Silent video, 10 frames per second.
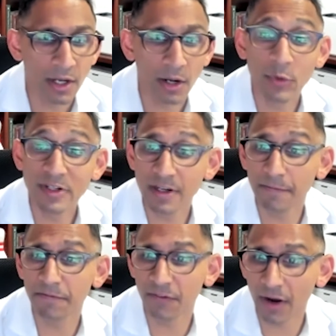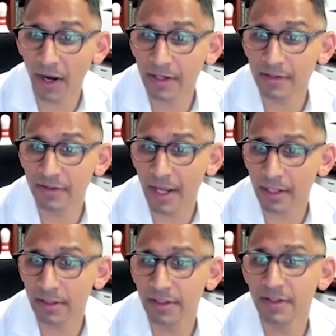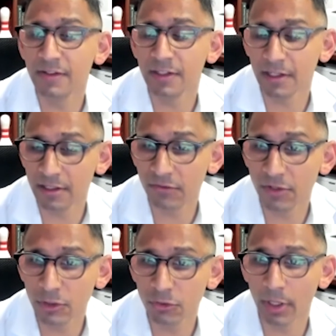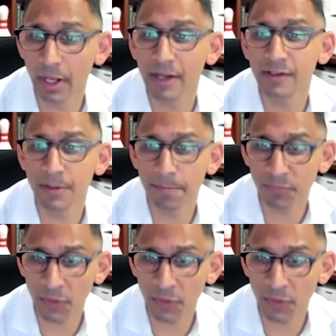we did find that these individualized